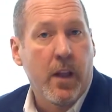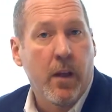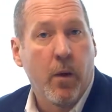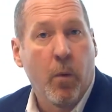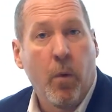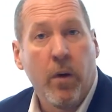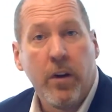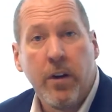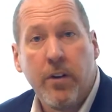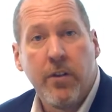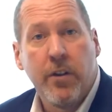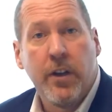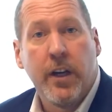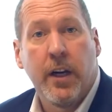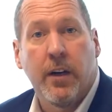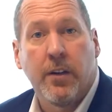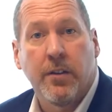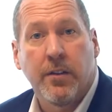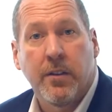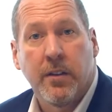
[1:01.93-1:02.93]
1 to 2
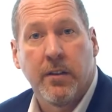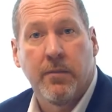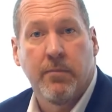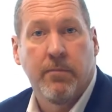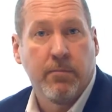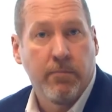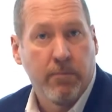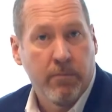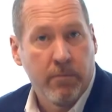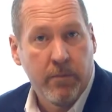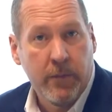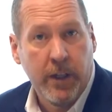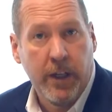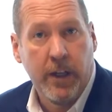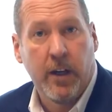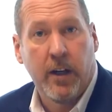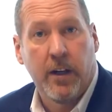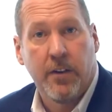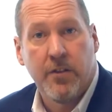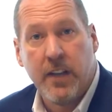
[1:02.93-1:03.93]
years, that you're going to